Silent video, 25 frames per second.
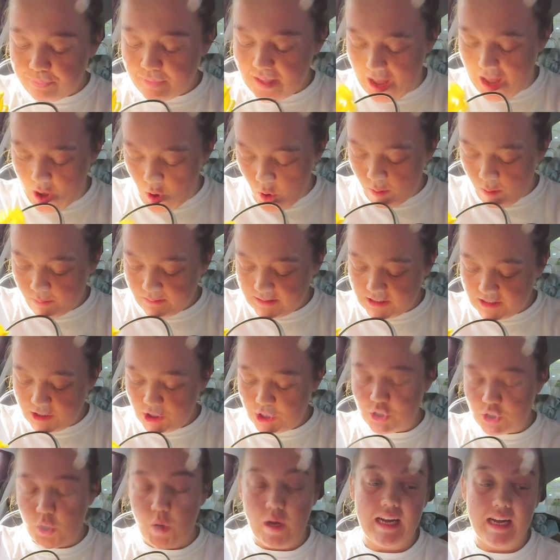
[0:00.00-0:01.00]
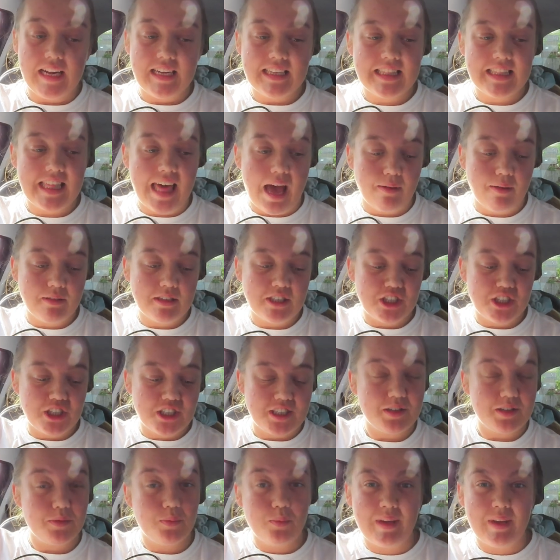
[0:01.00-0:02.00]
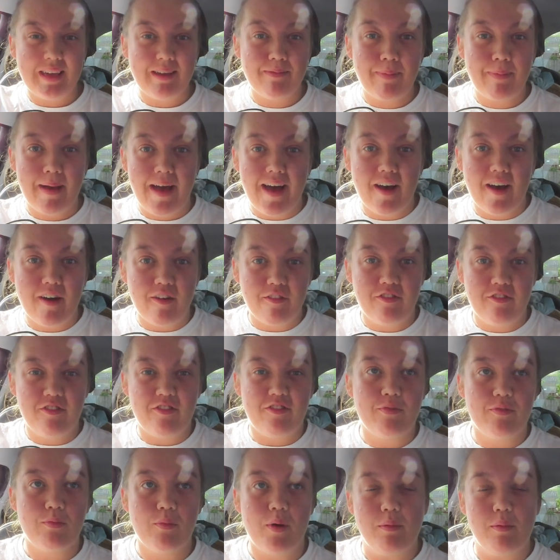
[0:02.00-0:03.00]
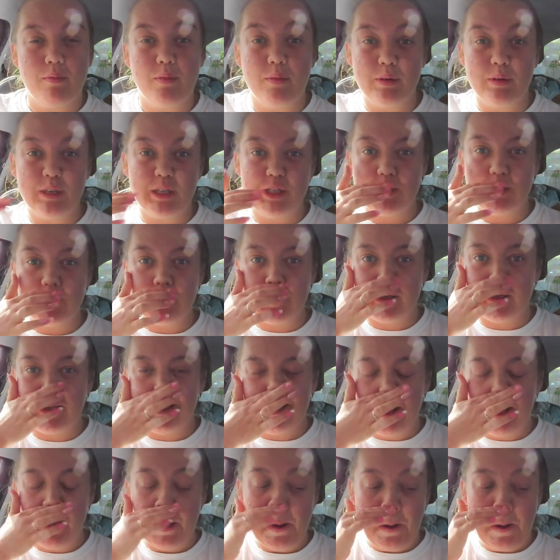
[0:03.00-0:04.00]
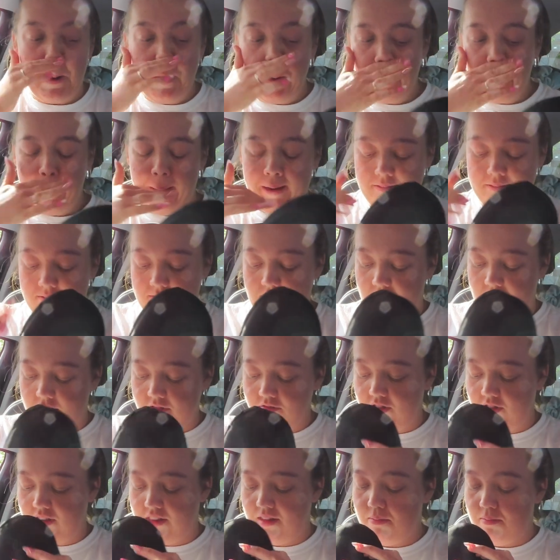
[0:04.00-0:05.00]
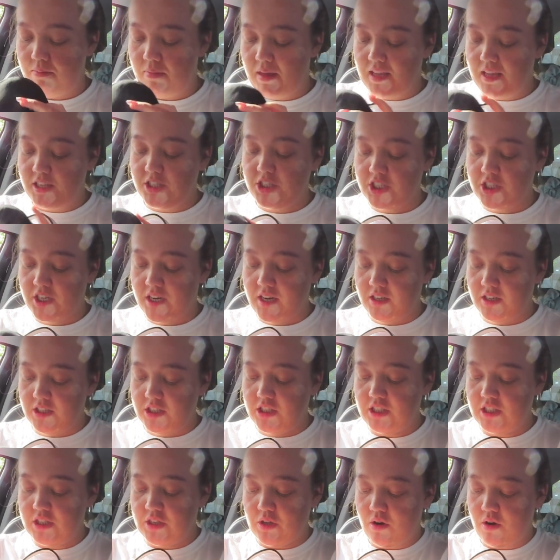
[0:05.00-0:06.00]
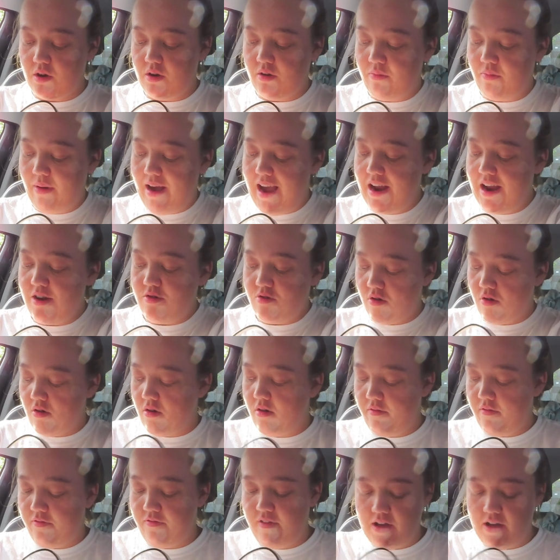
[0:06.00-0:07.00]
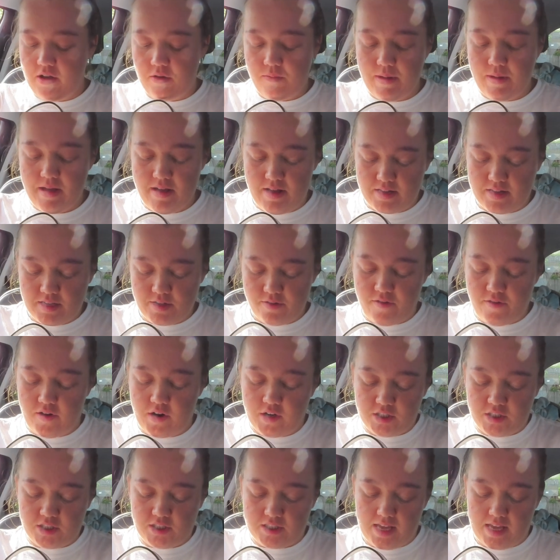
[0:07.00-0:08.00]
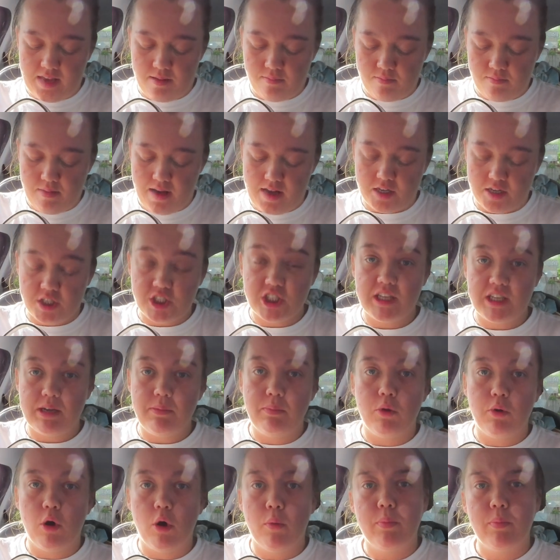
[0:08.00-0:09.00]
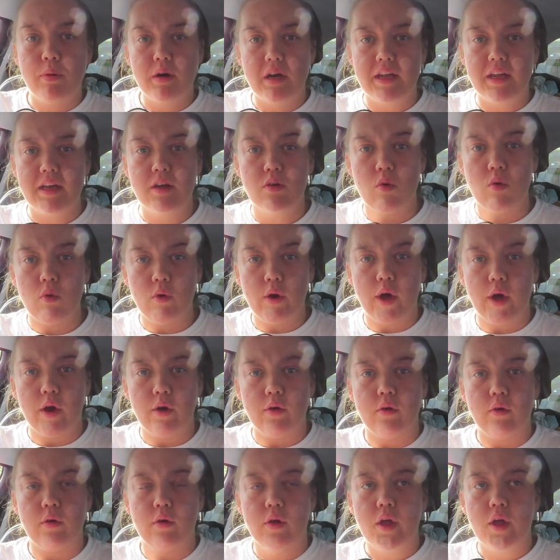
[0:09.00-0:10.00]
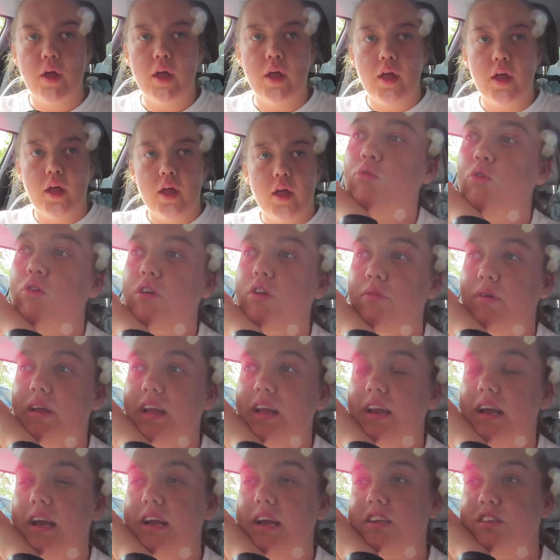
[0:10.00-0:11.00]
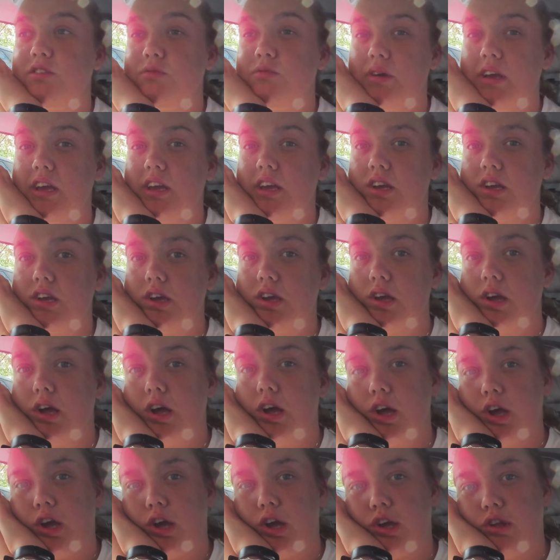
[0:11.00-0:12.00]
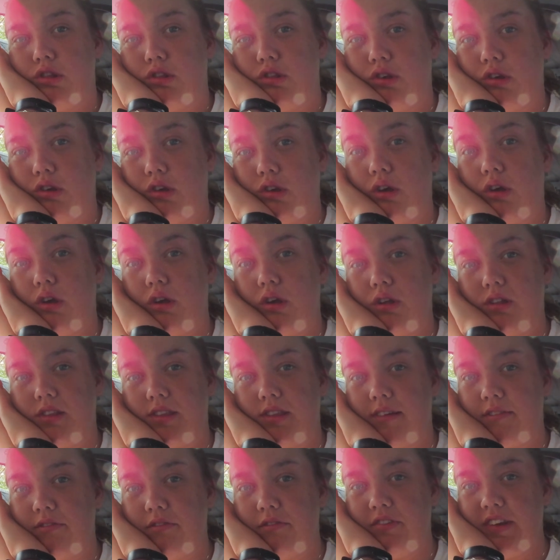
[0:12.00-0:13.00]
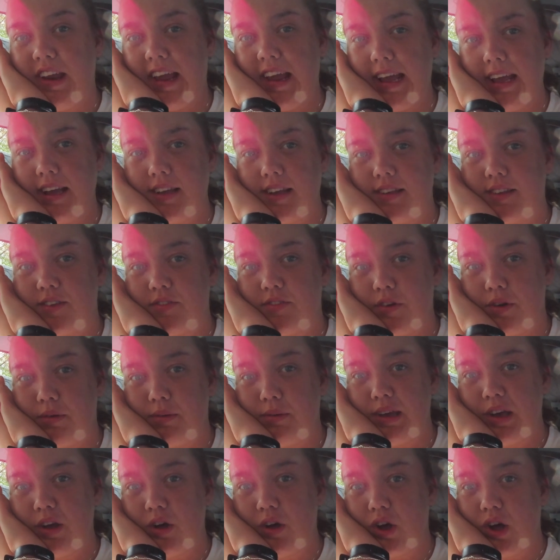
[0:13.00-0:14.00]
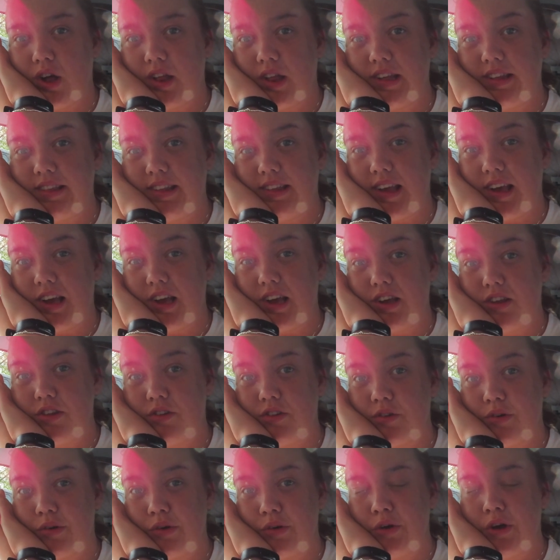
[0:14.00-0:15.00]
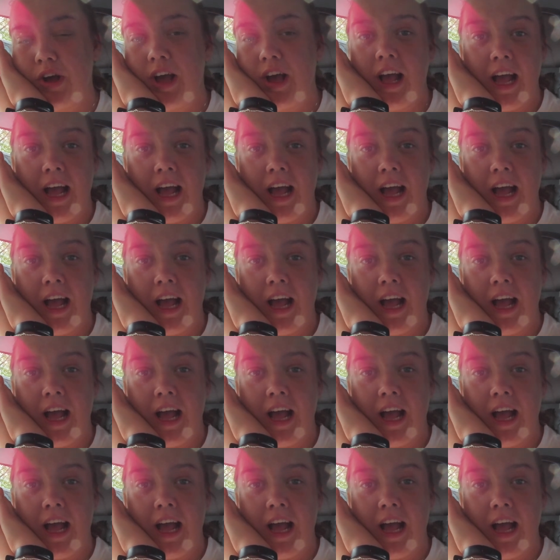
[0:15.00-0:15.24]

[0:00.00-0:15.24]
I hope you enjoyed. That was just a wee bit of what we were doing. Nothing really major. I just thought, why not film it? It's the first time actually properly going out. I'm going away next week to Dumfries for a wee holiday, so